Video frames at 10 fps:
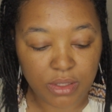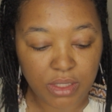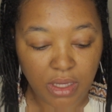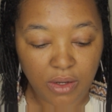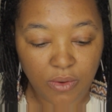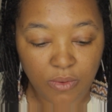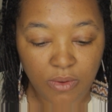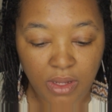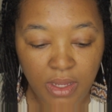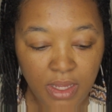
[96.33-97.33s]

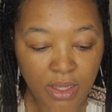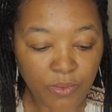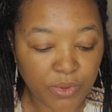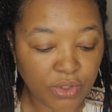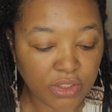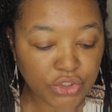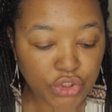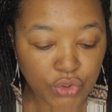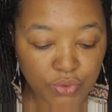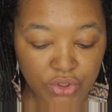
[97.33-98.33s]
So we're going
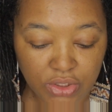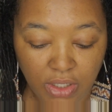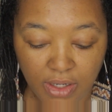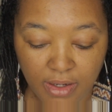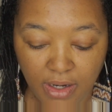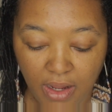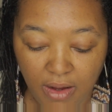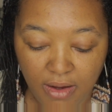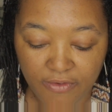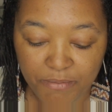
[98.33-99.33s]
to start
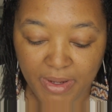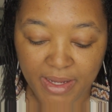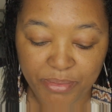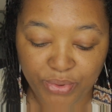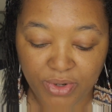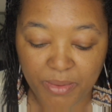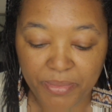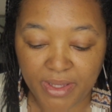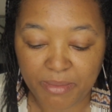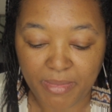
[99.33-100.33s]
off by
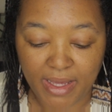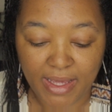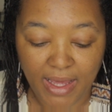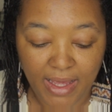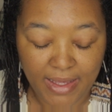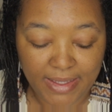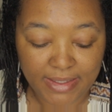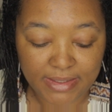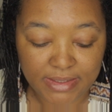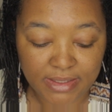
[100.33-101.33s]
prepping my
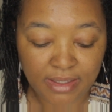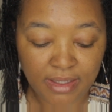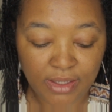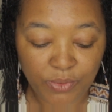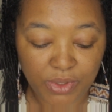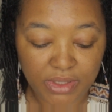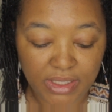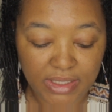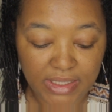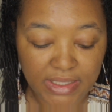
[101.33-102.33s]
eyes with
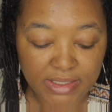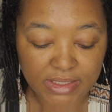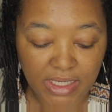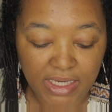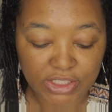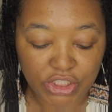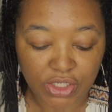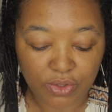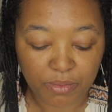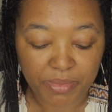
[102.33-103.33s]
the NYX
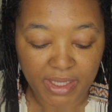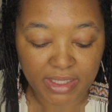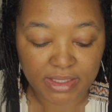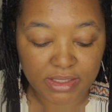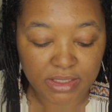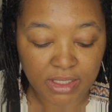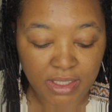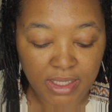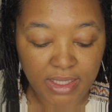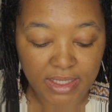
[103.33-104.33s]
eyeshadow base
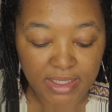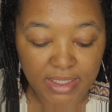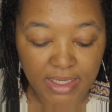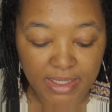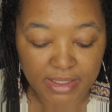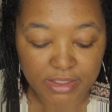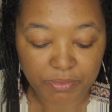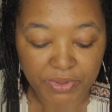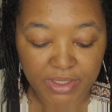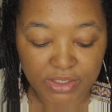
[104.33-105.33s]

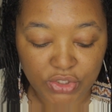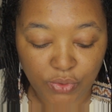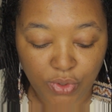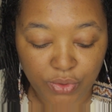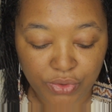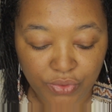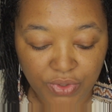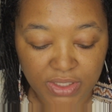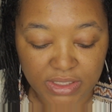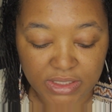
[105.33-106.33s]

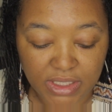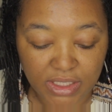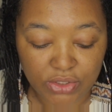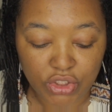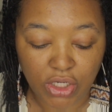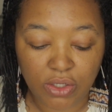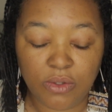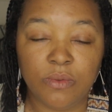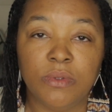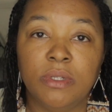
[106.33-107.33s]
ESB03 in skin
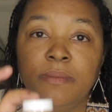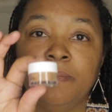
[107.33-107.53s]
tone.